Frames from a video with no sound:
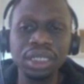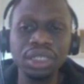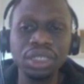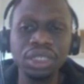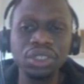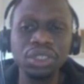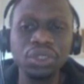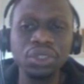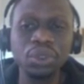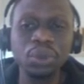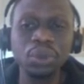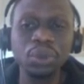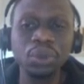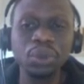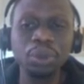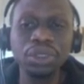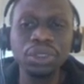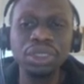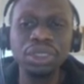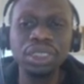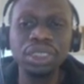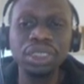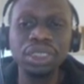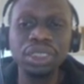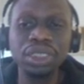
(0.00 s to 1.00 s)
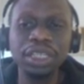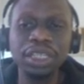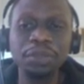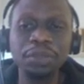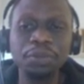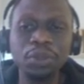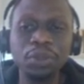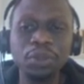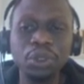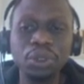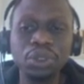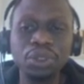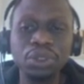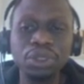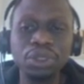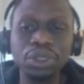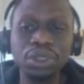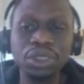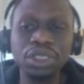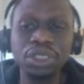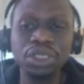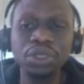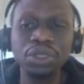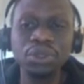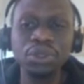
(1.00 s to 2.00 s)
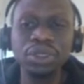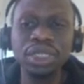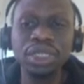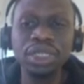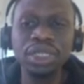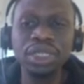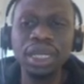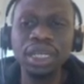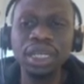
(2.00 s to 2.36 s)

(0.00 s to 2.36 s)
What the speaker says: So we put the input, the user